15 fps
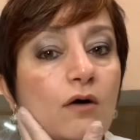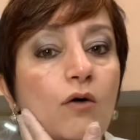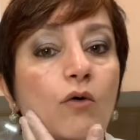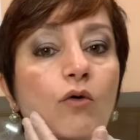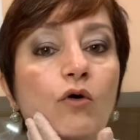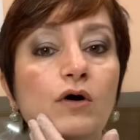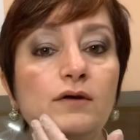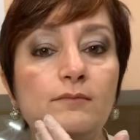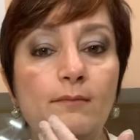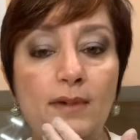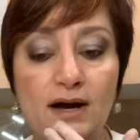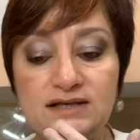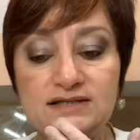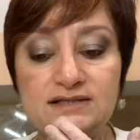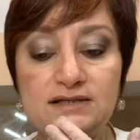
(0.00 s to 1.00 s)
on
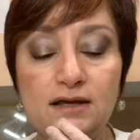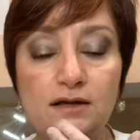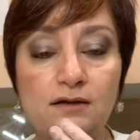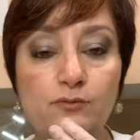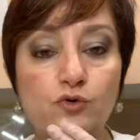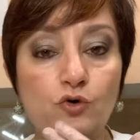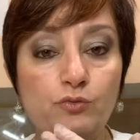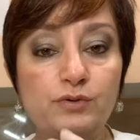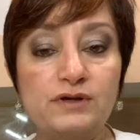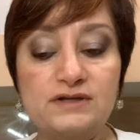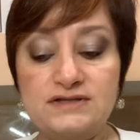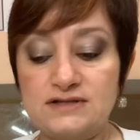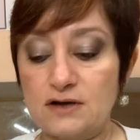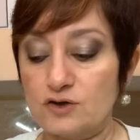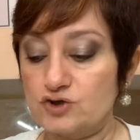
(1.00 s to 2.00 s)
my skin, appropriate
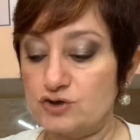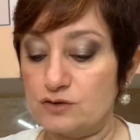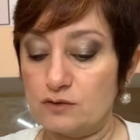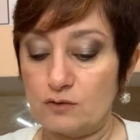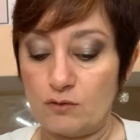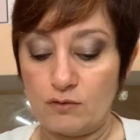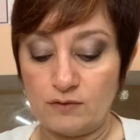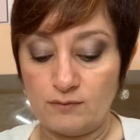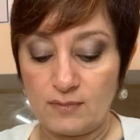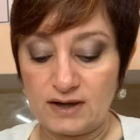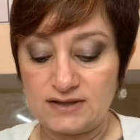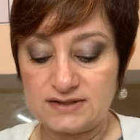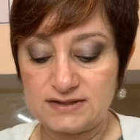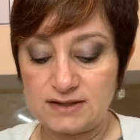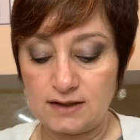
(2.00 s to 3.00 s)
suction on my
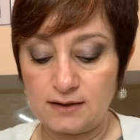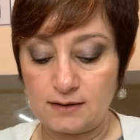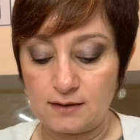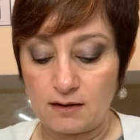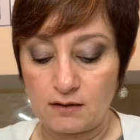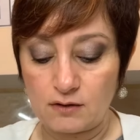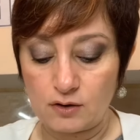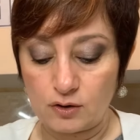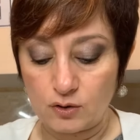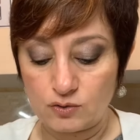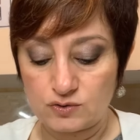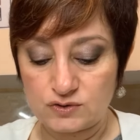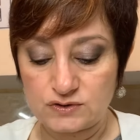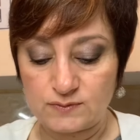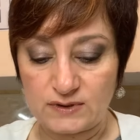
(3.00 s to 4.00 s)
skin, and I'll
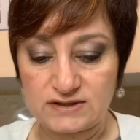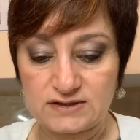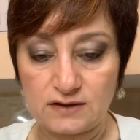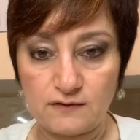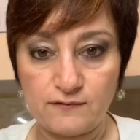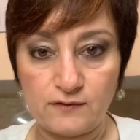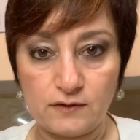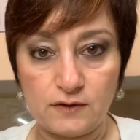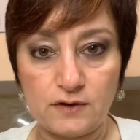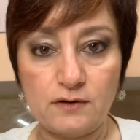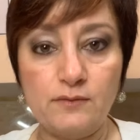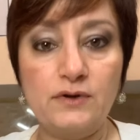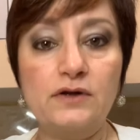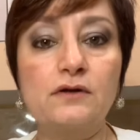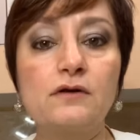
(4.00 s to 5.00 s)
close myself a little bit